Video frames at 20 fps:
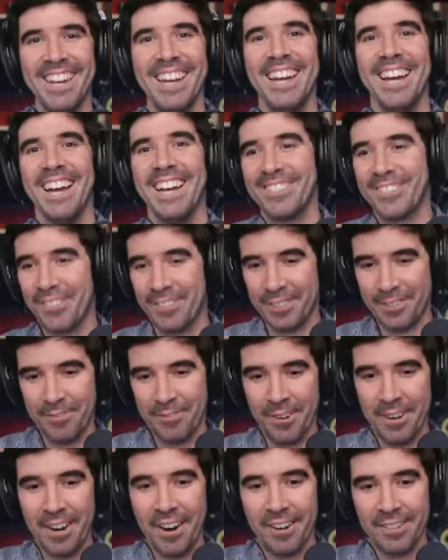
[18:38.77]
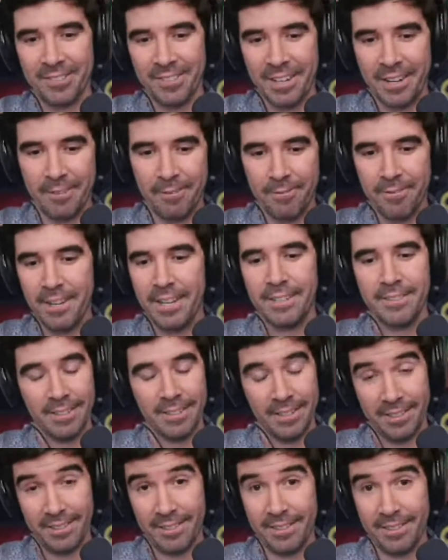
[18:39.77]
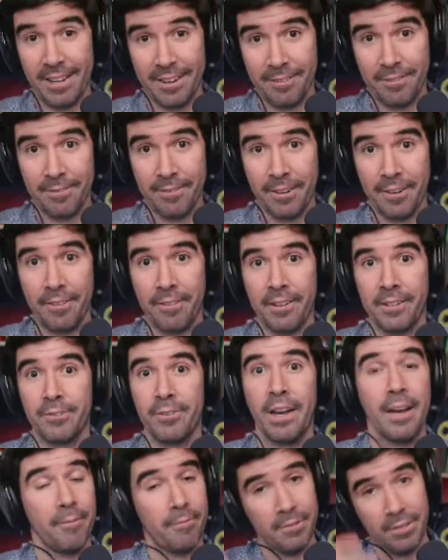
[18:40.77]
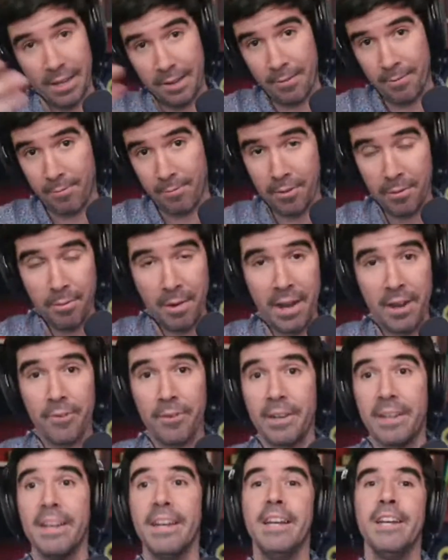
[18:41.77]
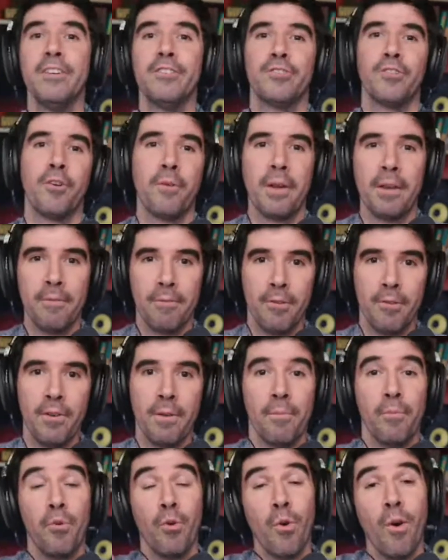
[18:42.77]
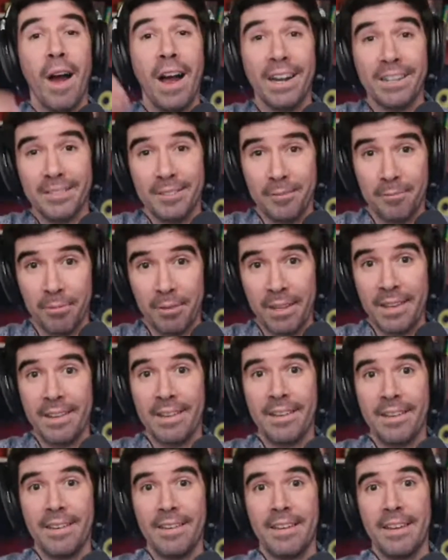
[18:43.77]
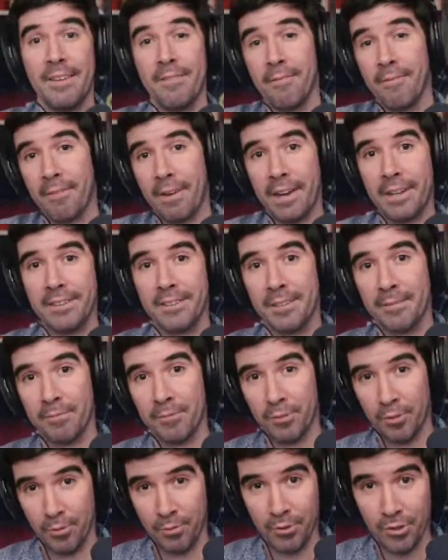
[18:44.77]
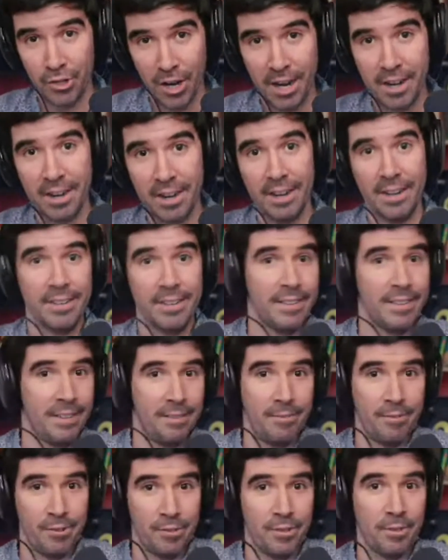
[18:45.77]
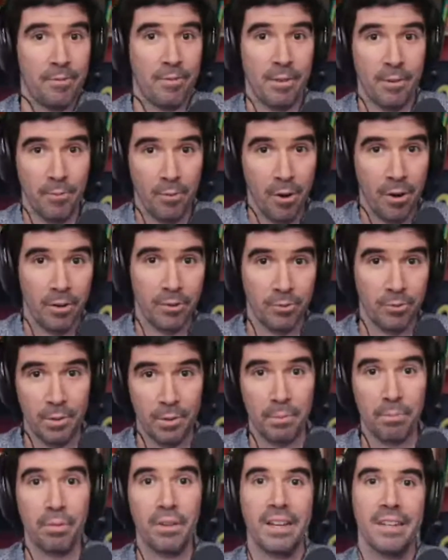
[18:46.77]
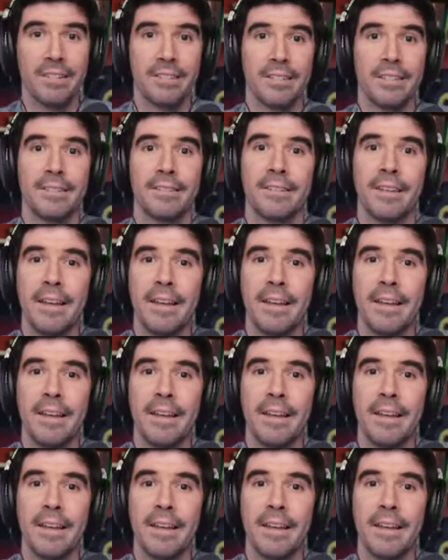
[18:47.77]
And so it's very hard to get it fixed, and it's not a fun thing to have. Same for the battery. So if you can proactively invite them to check it, and if there's something wrong, to replace it,